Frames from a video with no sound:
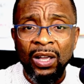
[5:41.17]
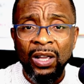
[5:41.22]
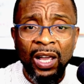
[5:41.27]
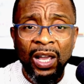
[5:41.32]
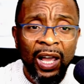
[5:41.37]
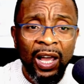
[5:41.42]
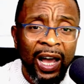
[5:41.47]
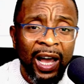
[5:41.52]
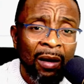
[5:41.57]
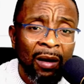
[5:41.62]

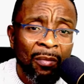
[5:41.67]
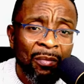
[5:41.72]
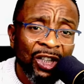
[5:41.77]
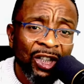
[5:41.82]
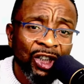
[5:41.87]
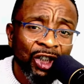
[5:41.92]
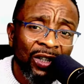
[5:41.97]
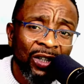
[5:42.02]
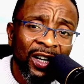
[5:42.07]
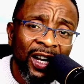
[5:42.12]
And
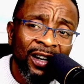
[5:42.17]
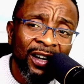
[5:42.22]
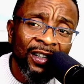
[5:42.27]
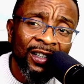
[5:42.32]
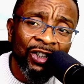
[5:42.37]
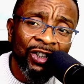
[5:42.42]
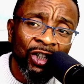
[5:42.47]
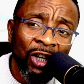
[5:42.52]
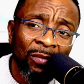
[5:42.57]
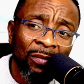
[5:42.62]
missionary and
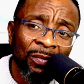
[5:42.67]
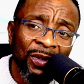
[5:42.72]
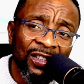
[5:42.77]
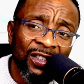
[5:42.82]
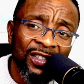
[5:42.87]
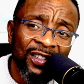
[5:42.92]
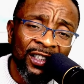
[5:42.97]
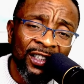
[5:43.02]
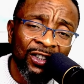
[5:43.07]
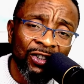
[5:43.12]
job
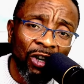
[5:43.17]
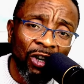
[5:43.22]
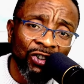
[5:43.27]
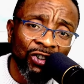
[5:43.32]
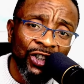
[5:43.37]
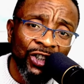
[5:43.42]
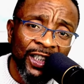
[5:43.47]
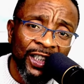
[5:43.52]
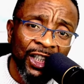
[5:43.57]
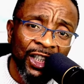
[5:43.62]
is
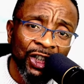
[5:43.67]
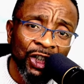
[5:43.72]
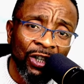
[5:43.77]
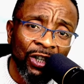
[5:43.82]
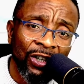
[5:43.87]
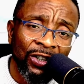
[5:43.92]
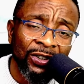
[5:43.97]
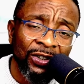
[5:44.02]
indoctrination.